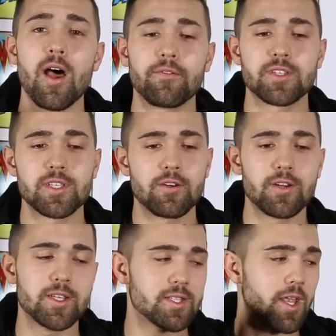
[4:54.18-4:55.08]
of
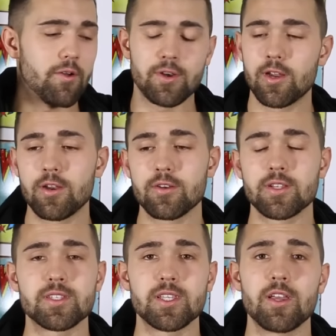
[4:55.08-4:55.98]
series down here. You
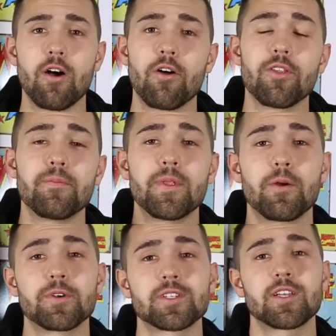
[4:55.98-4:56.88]
can see all of them. They
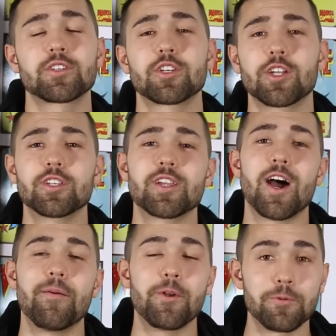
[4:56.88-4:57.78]
were such a good
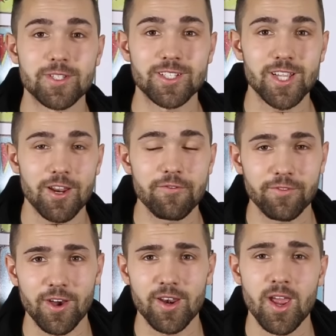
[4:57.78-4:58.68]
time and it was a ton of
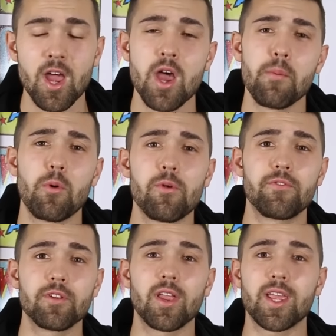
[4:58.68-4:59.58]
fun. But we
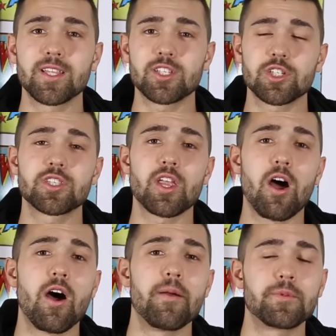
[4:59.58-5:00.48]
feel like it's just
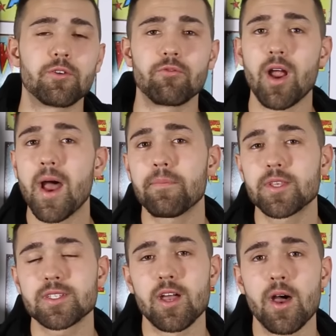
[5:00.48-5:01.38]
time to wrap
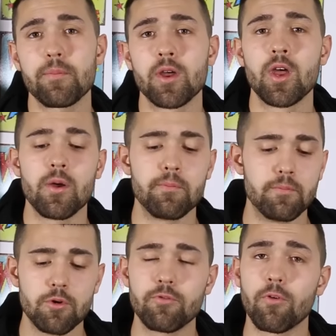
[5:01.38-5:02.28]
this up,
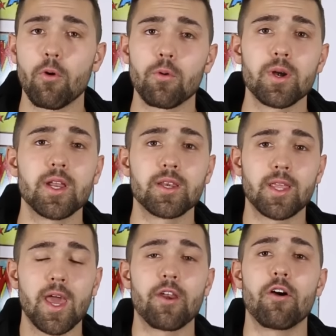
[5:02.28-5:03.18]
move forward, and
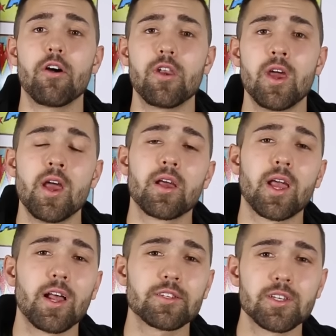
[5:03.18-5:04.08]
get on.
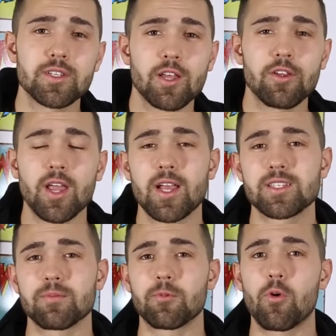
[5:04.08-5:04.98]
Kyle's going to tell you
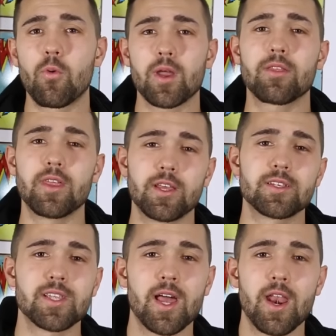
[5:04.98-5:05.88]
guys some quick
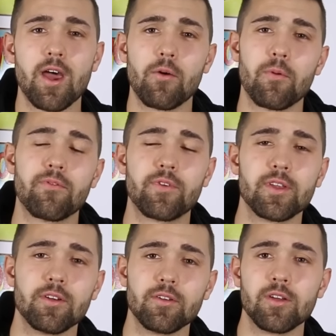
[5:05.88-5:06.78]
things that we
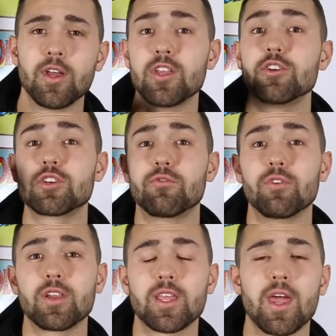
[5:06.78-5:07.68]
feel you should
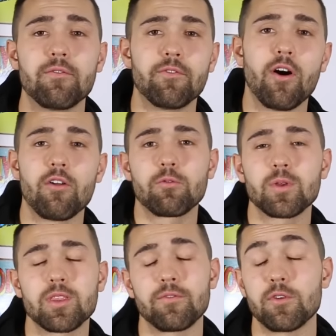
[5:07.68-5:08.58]
really get involved
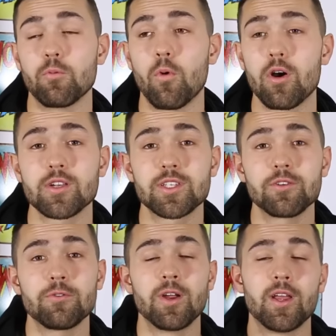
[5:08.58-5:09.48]
with if you want
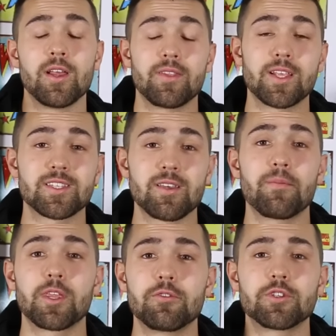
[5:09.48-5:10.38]
to. That's
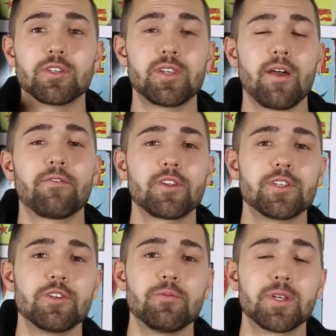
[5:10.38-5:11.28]
something you should definitely
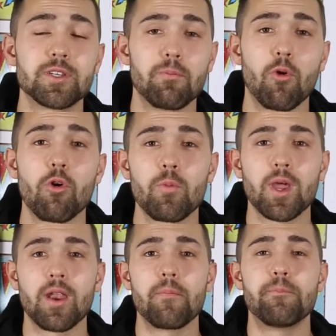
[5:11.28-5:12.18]
do, but tomorrow we
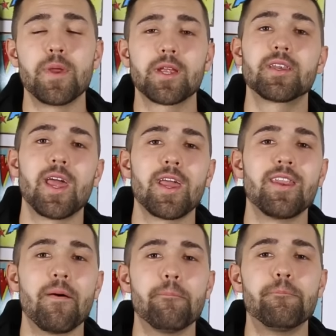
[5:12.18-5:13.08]
got a big day
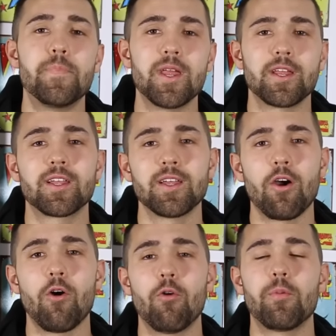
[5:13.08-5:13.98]
and a big
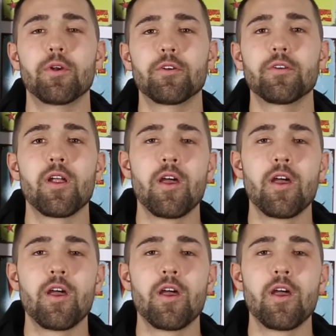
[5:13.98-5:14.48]
opener